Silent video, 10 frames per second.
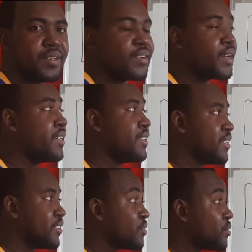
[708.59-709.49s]
right?
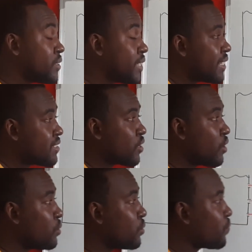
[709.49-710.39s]
So that's
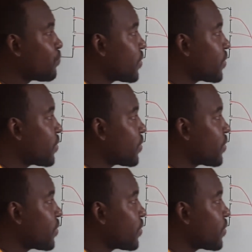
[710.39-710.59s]
how